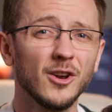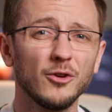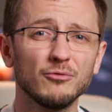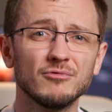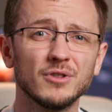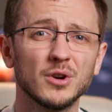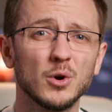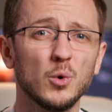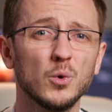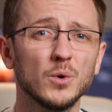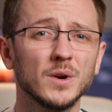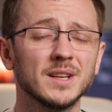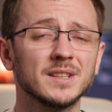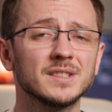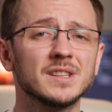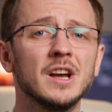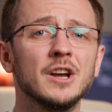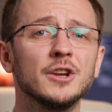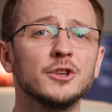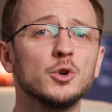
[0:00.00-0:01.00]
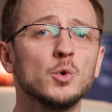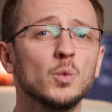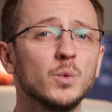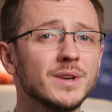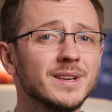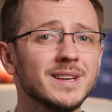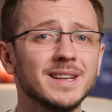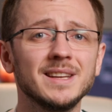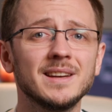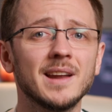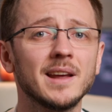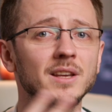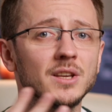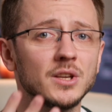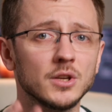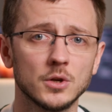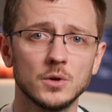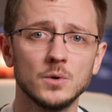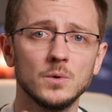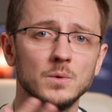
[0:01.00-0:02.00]
long recordings, you would need a
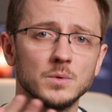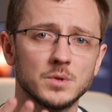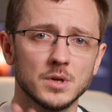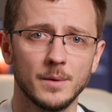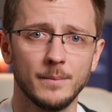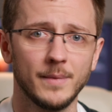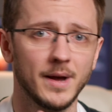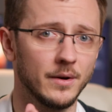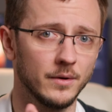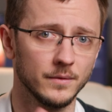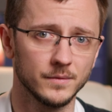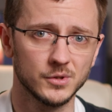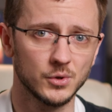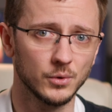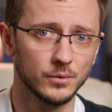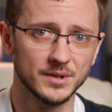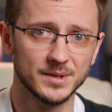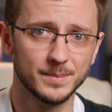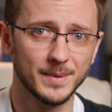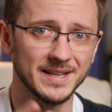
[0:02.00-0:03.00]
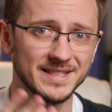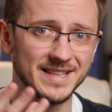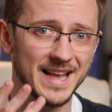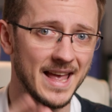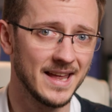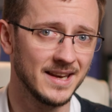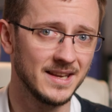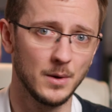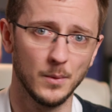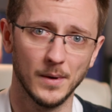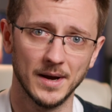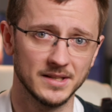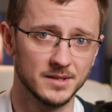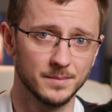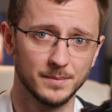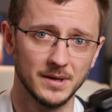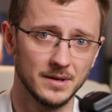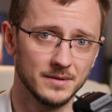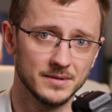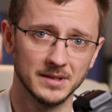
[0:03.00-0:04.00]
huge amount of storage space anyway to
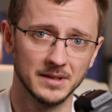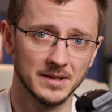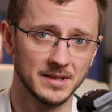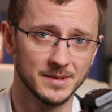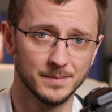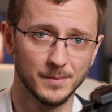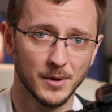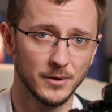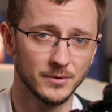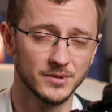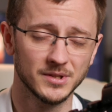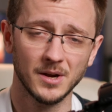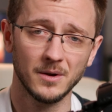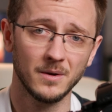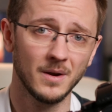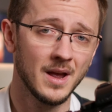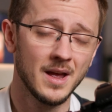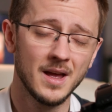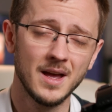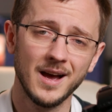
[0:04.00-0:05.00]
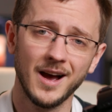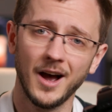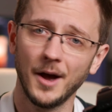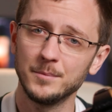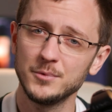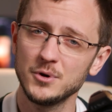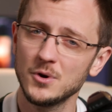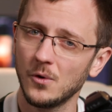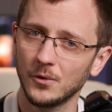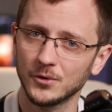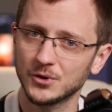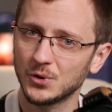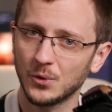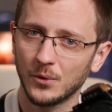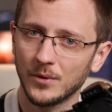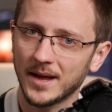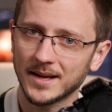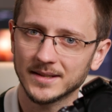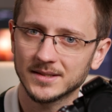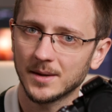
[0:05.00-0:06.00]
be using these modes, so I'm not
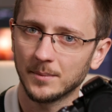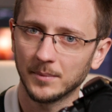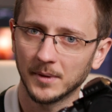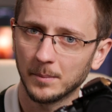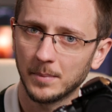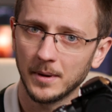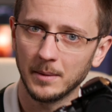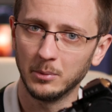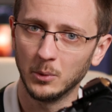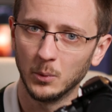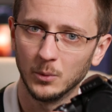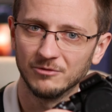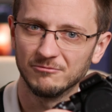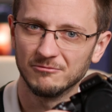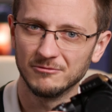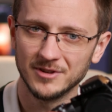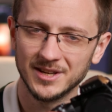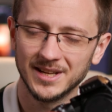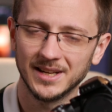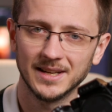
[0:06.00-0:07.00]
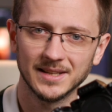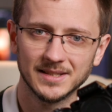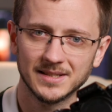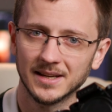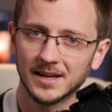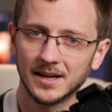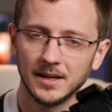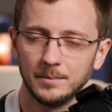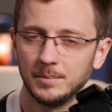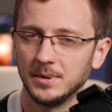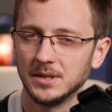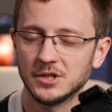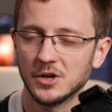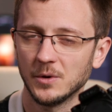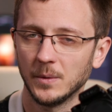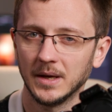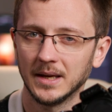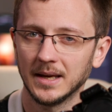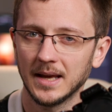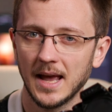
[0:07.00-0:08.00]
sure that's something people would realistically be
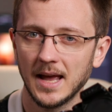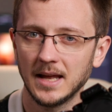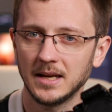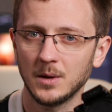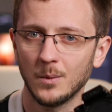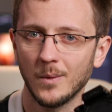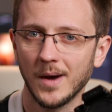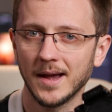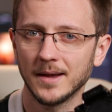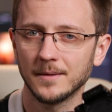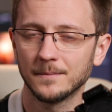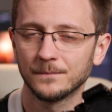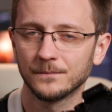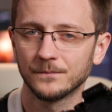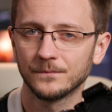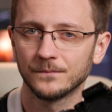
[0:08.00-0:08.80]
doing anyway.